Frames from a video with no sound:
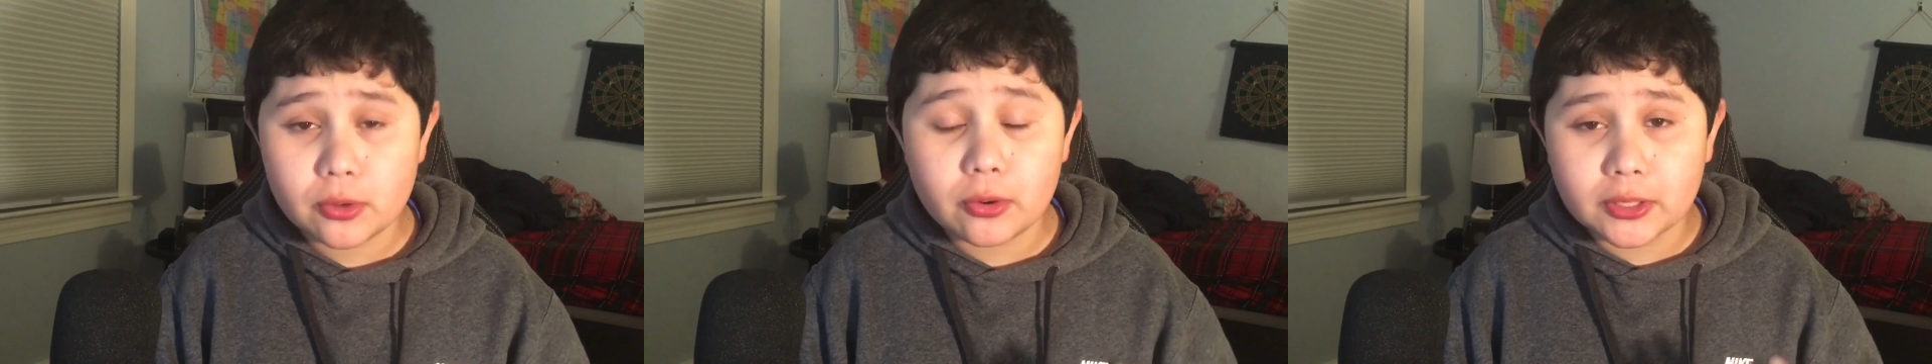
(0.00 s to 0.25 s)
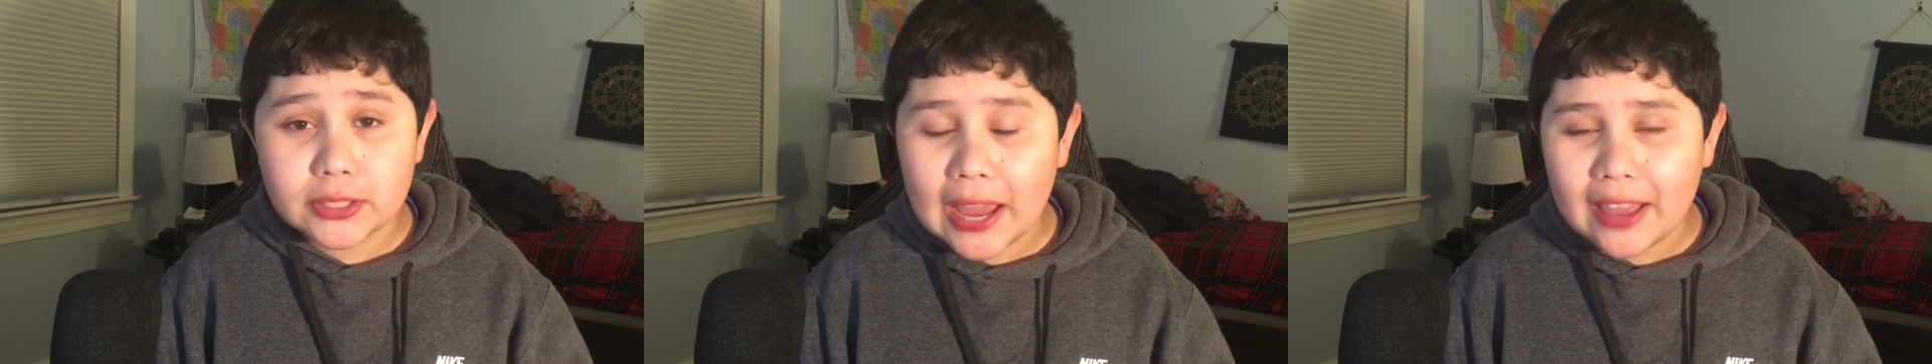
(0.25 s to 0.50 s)
or
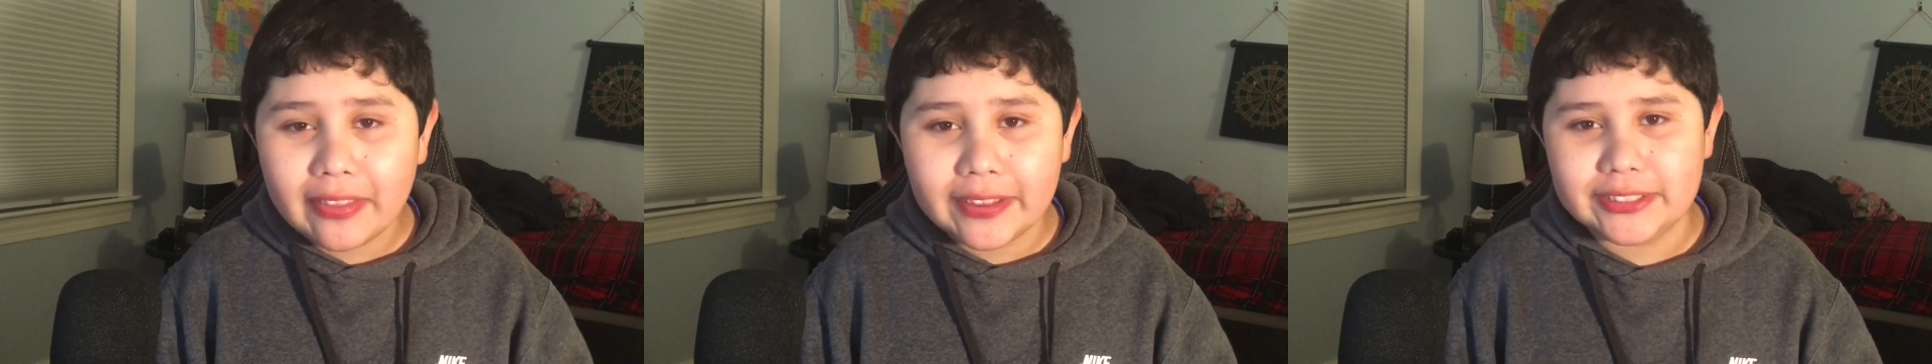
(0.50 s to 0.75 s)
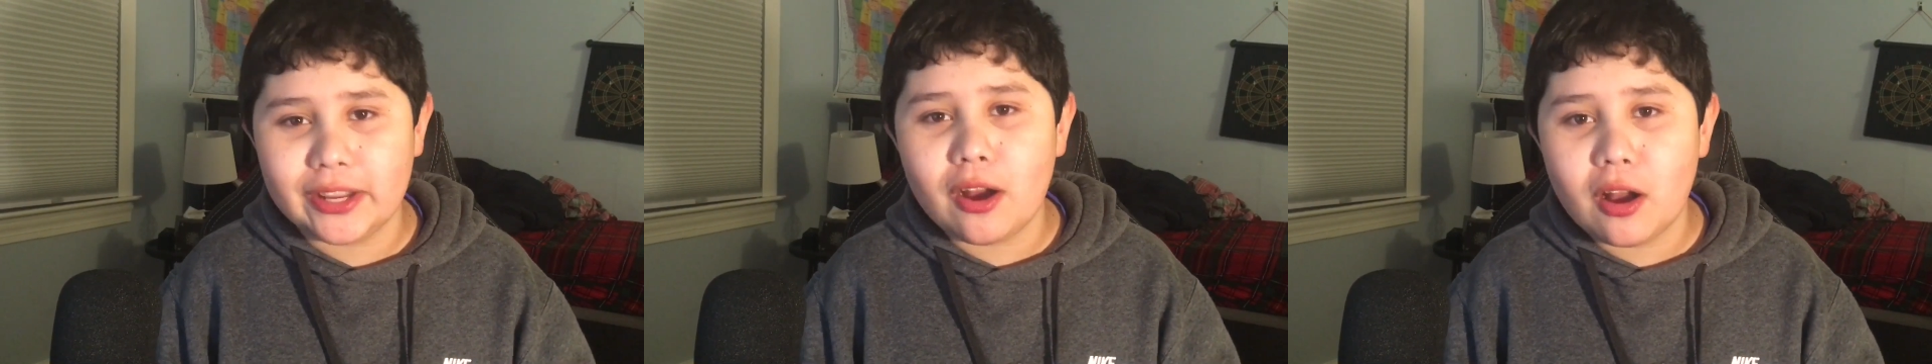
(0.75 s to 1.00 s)
as I like
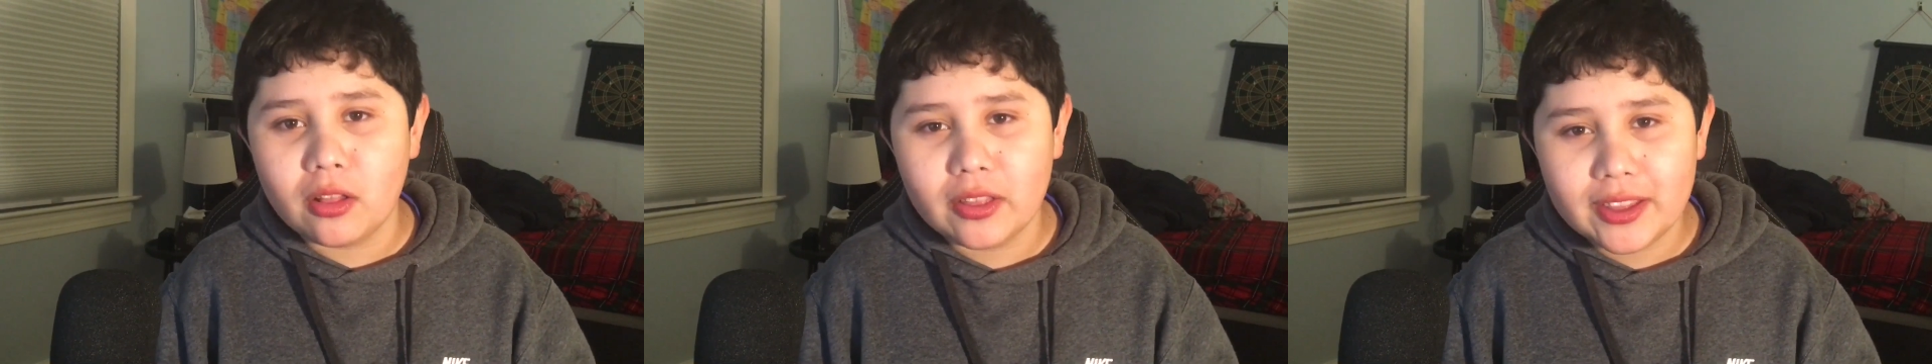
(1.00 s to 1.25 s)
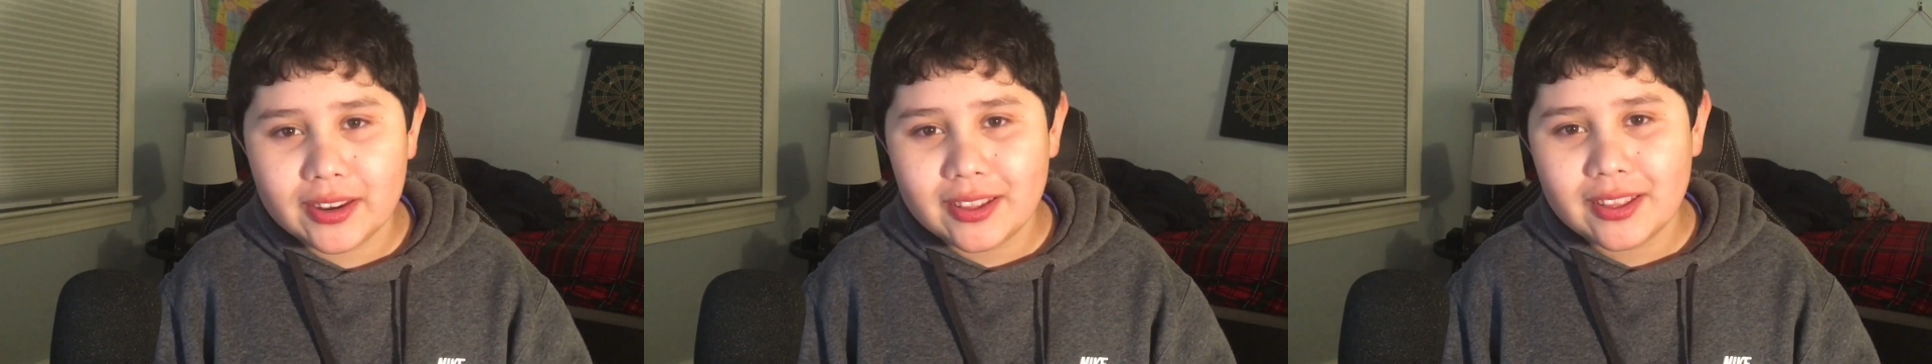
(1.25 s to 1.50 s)
to call
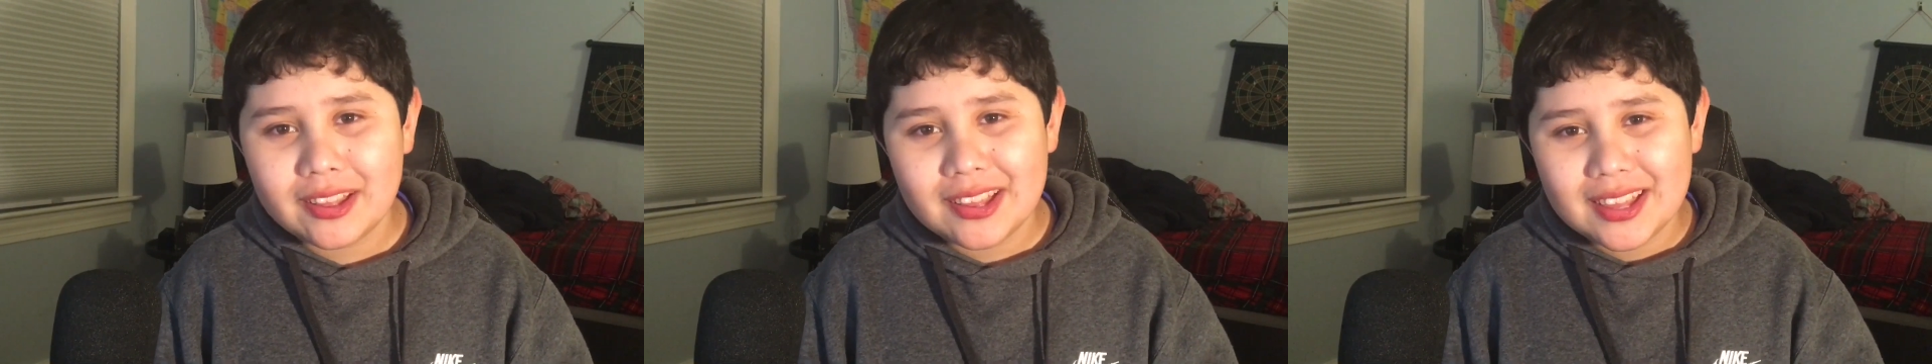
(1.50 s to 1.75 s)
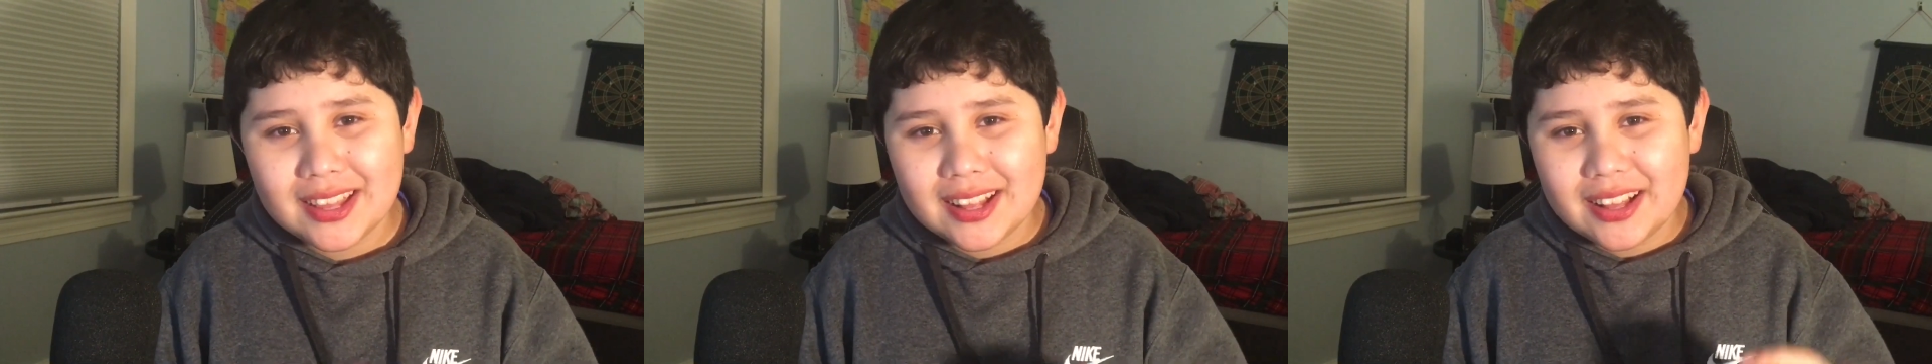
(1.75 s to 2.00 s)
it,
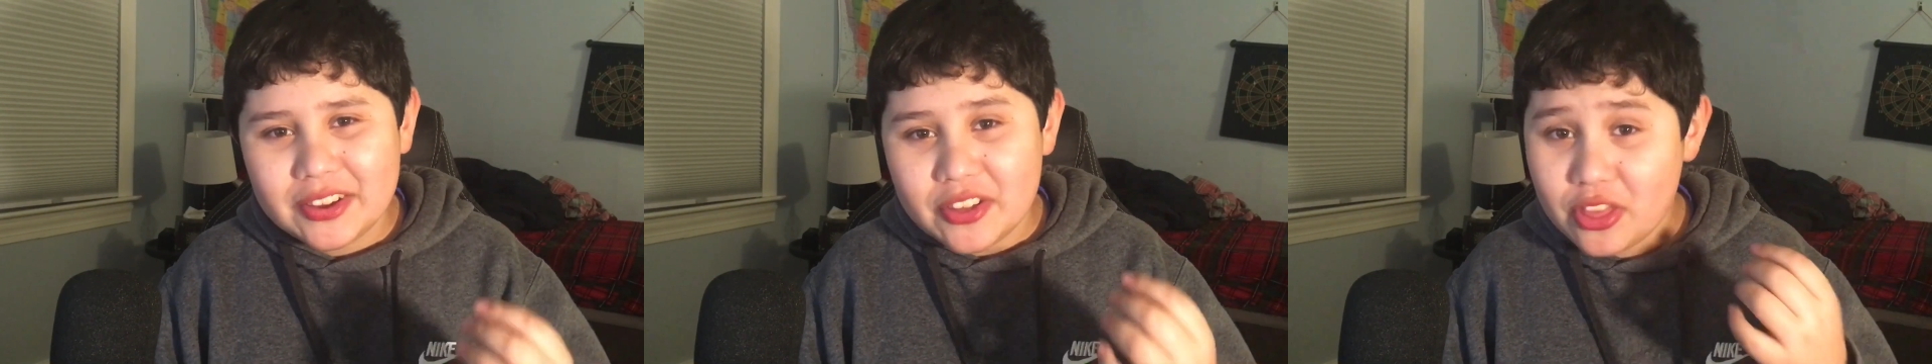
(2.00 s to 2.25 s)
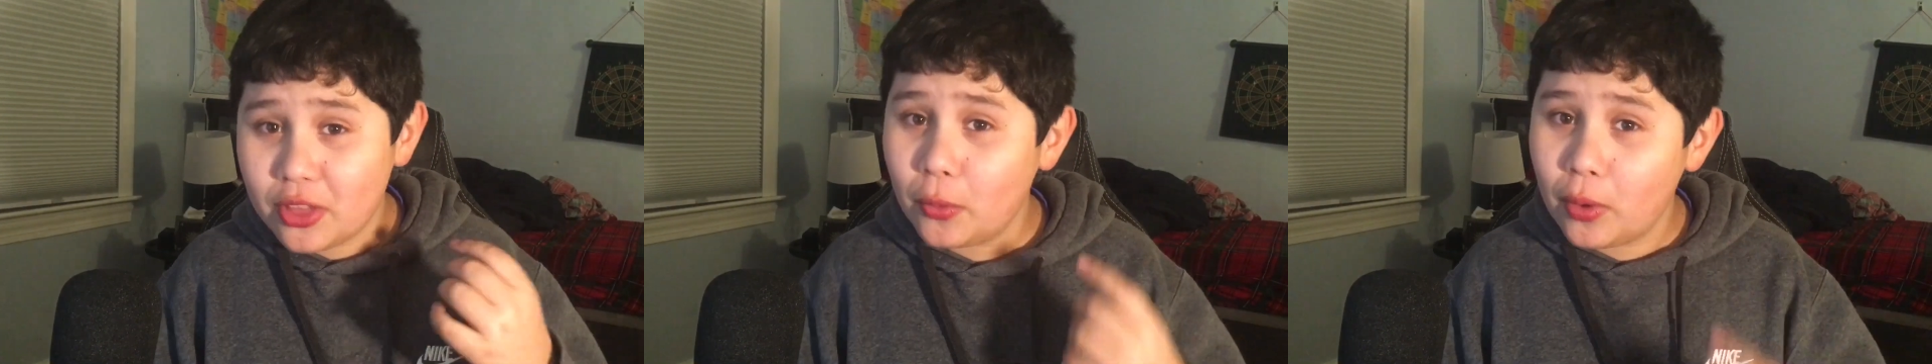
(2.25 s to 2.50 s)

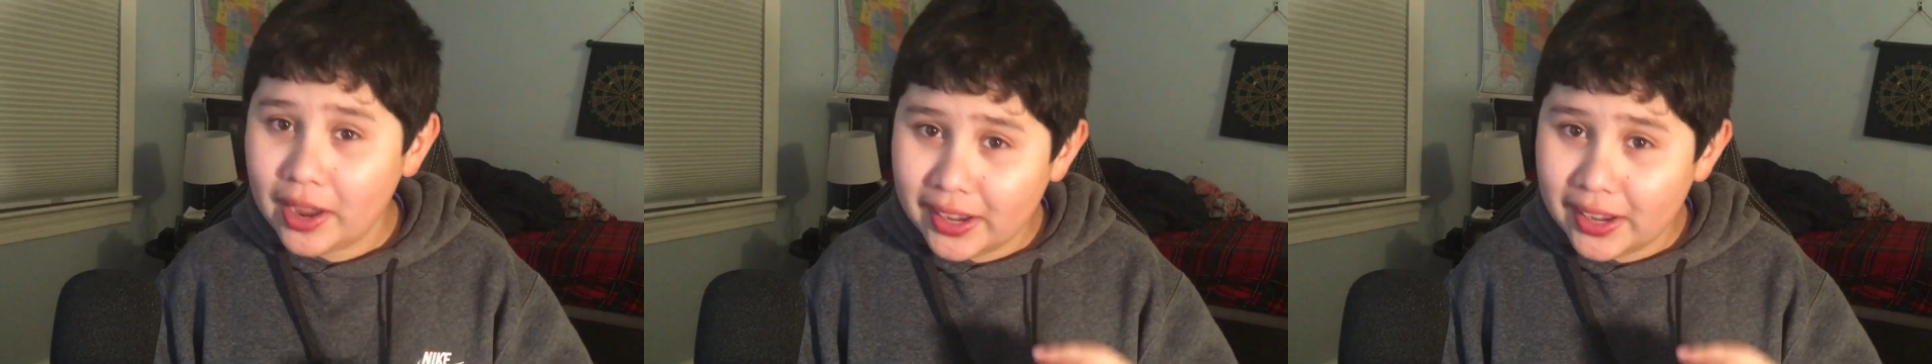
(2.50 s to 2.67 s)
the White